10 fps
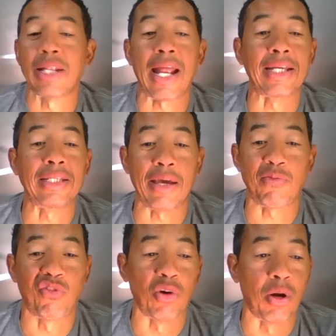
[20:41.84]
get
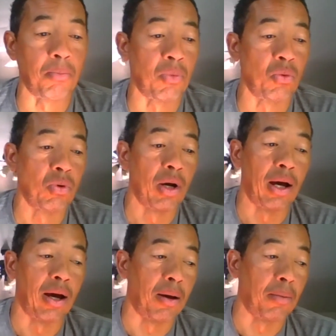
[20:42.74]
from
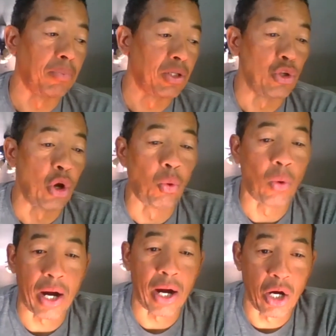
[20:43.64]

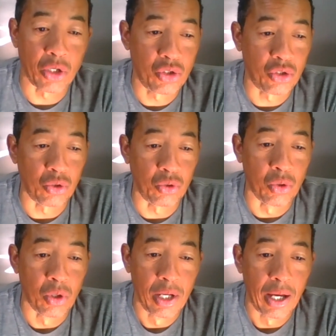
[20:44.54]
nowhere to
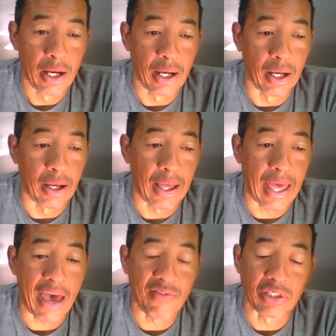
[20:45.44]

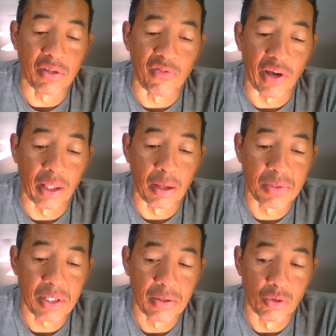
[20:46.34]
having
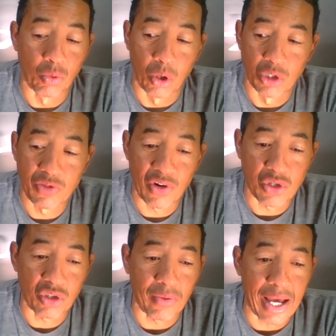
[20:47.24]
developed the world's
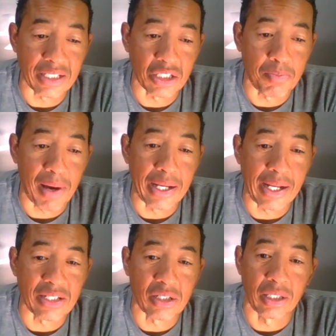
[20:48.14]
first thoracic spine
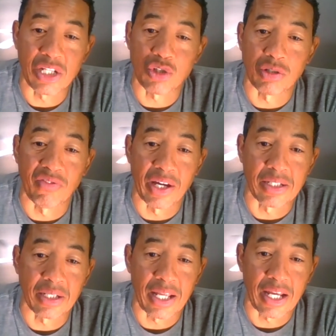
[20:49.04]
isolation
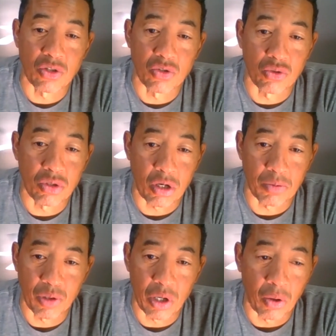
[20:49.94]
device, and that's the
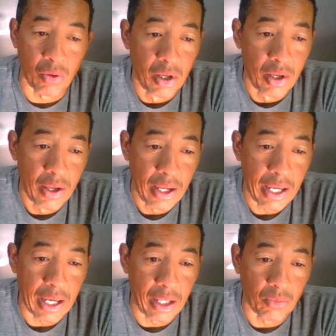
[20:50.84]
TrueTurnPro,
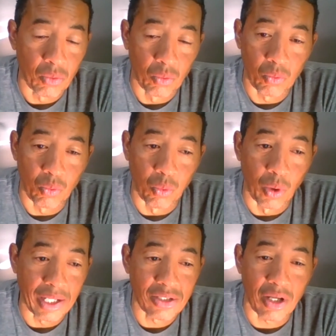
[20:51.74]
and what
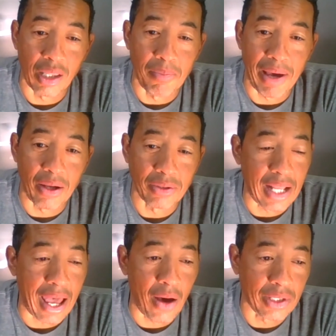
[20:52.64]
it's all about and
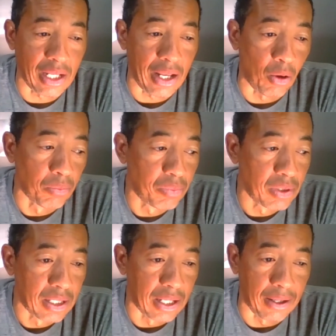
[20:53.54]
how it can help
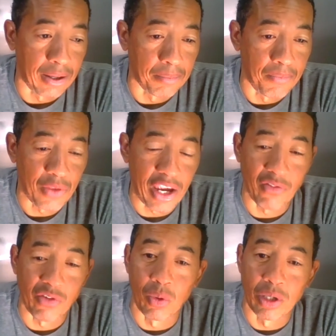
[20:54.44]

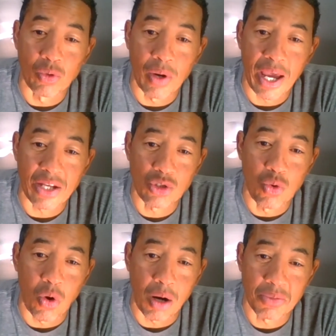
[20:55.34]
everyone who has 2
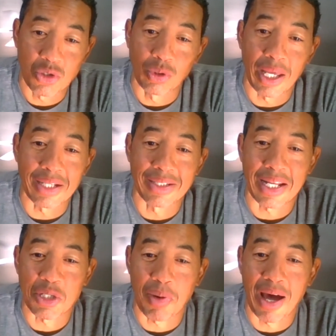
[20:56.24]
arms, 2 legs, and a
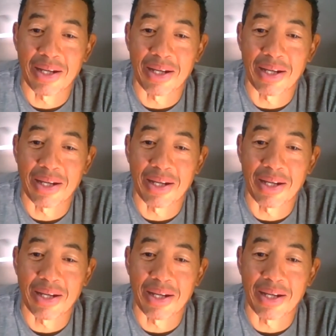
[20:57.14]
spine.